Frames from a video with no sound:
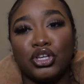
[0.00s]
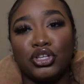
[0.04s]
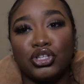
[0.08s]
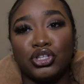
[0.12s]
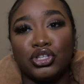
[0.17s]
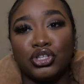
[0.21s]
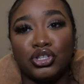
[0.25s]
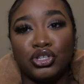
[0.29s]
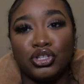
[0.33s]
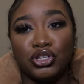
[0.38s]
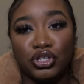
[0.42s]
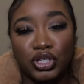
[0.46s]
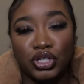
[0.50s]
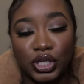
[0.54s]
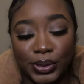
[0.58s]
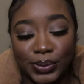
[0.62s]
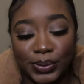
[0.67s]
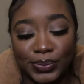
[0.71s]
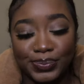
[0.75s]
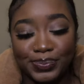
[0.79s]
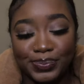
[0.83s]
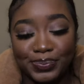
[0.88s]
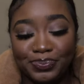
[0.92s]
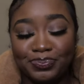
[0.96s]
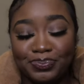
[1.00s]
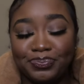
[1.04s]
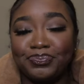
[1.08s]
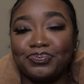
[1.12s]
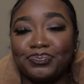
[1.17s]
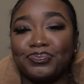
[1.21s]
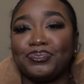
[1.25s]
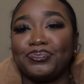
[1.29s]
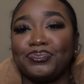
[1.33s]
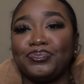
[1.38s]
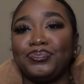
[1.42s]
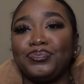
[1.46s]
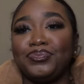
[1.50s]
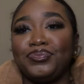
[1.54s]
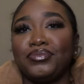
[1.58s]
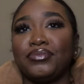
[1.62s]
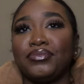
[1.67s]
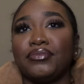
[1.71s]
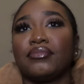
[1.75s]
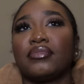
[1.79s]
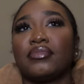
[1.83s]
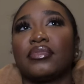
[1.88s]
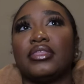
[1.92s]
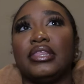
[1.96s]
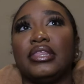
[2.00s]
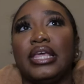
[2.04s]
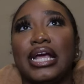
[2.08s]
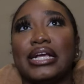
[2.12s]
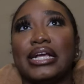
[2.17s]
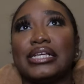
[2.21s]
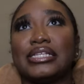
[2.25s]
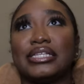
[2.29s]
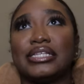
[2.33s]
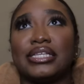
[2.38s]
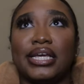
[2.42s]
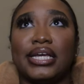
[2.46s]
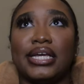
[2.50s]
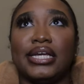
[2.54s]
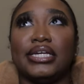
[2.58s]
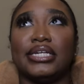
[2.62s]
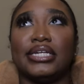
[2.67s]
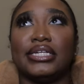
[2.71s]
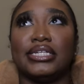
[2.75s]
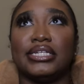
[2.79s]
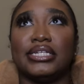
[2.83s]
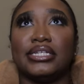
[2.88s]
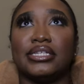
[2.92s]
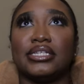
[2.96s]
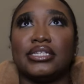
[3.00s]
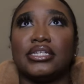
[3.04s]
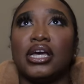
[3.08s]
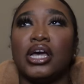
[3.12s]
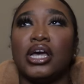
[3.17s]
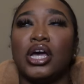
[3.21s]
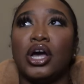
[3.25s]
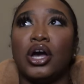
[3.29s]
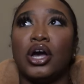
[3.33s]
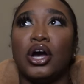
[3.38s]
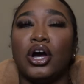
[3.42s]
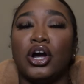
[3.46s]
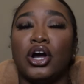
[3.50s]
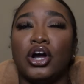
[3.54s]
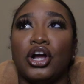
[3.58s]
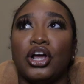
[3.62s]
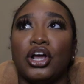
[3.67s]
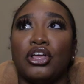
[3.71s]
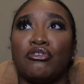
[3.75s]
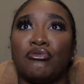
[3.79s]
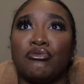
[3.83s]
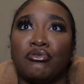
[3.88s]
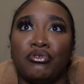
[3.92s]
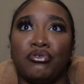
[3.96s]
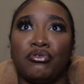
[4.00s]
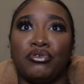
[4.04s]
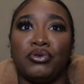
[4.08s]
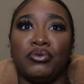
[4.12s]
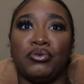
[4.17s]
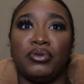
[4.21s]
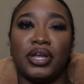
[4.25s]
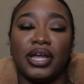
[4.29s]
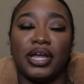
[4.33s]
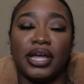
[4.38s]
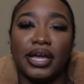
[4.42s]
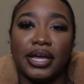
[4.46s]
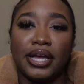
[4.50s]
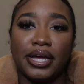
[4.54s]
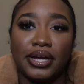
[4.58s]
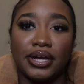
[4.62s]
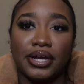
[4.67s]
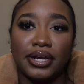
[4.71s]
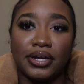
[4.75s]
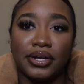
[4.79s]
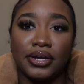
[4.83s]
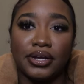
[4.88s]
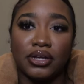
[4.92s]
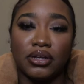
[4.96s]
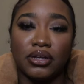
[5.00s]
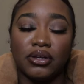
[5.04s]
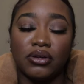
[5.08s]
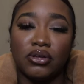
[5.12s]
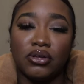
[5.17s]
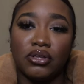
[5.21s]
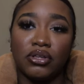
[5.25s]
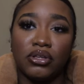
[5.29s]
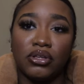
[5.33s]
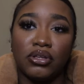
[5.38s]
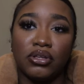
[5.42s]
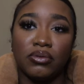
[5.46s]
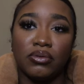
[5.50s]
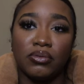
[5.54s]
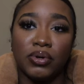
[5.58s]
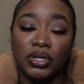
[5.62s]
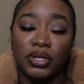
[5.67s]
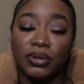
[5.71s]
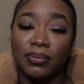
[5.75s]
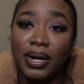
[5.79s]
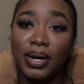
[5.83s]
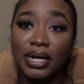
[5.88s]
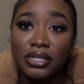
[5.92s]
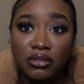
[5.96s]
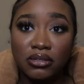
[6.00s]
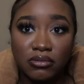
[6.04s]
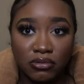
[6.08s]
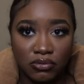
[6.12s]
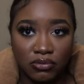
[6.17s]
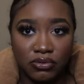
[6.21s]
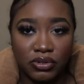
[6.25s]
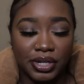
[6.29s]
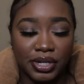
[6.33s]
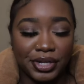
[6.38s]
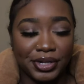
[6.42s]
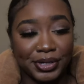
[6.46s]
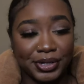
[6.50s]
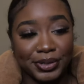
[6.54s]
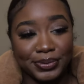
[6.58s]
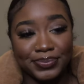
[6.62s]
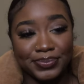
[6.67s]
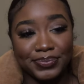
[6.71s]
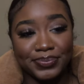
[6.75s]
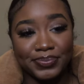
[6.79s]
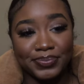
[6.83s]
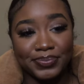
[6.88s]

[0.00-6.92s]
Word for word: So next thing is, are you review the hair. Well, you're about to review the hair.